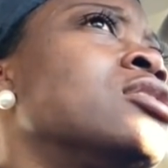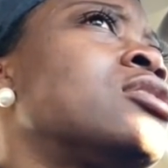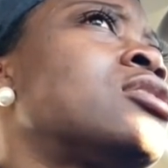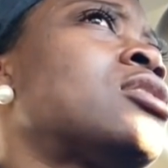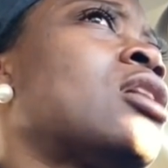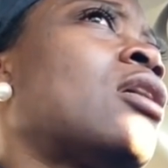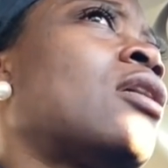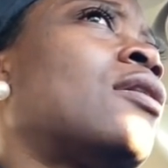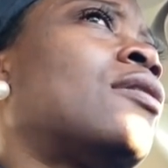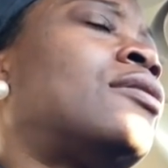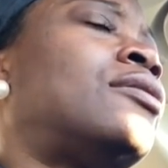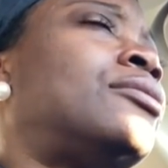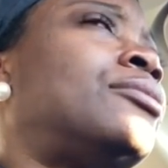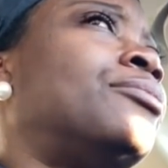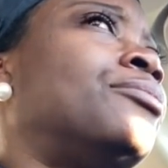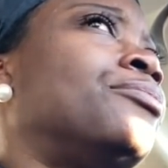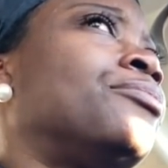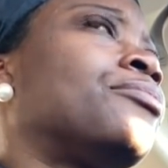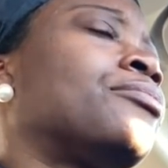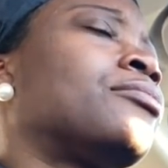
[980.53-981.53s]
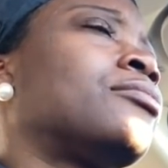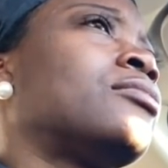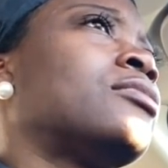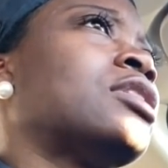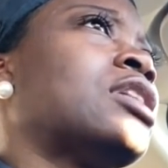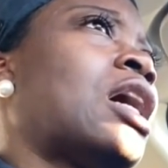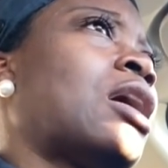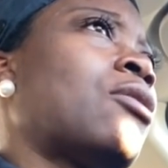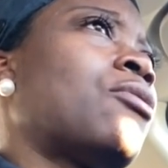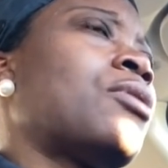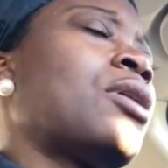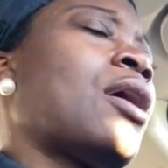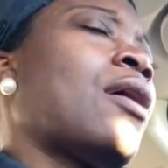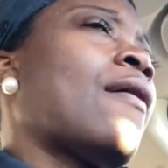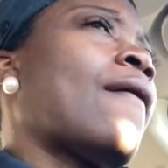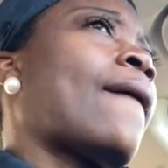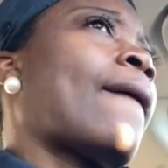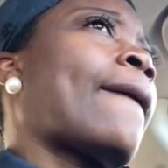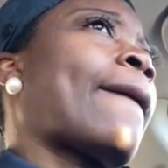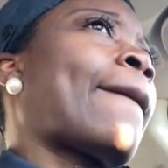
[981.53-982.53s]
So, I don't
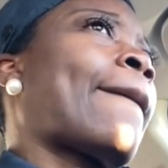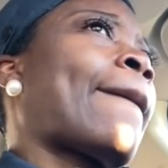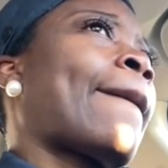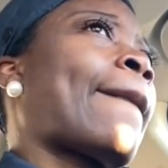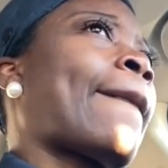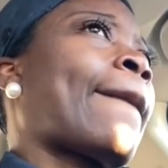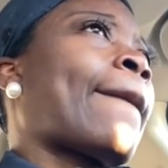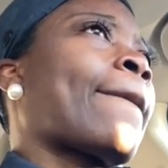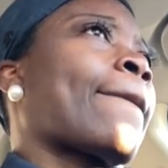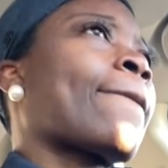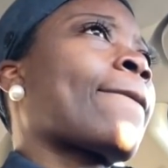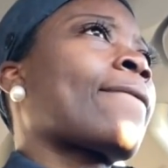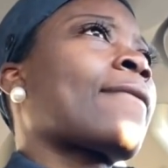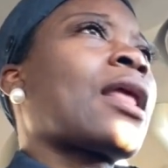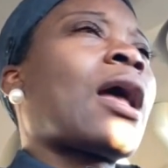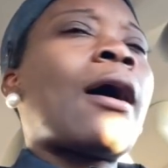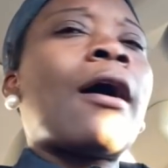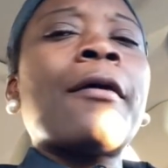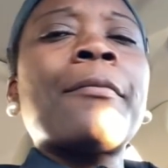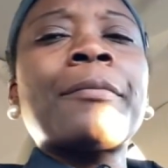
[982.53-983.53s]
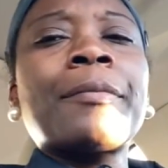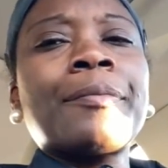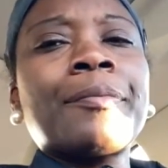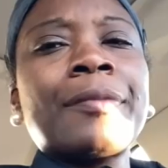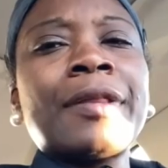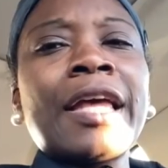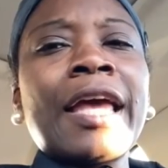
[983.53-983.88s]
know. I'm